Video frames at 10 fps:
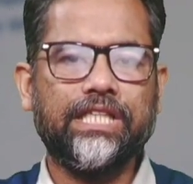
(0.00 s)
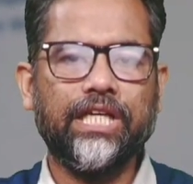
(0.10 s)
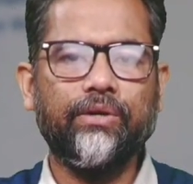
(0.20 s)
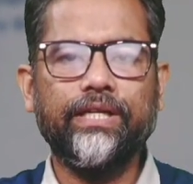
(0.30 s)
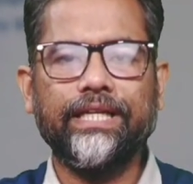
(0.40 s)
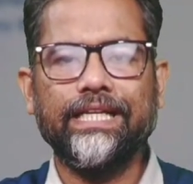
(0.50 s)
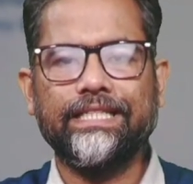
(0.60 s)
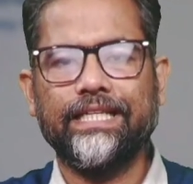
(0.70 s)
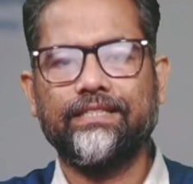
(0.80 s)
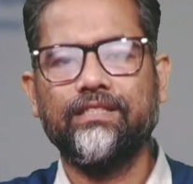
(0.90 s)

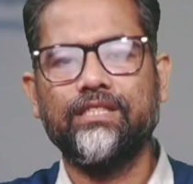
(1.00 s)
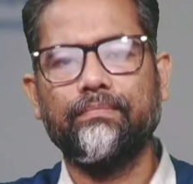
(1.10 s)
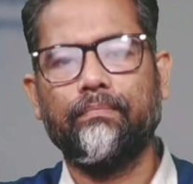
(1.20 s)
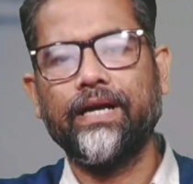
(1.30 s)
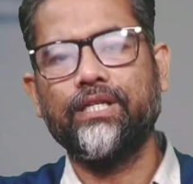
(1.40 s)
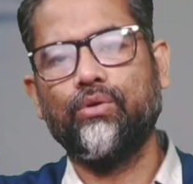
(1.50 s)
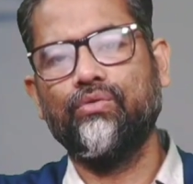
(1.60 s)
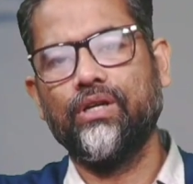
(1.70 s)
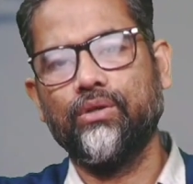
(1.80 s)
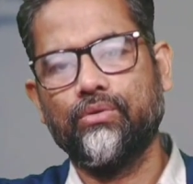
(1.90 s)
theoretical sessions might
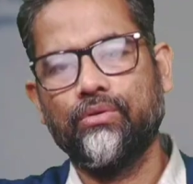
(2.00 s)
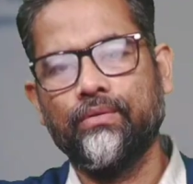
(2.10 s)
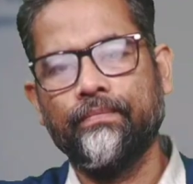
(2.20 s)
overlook,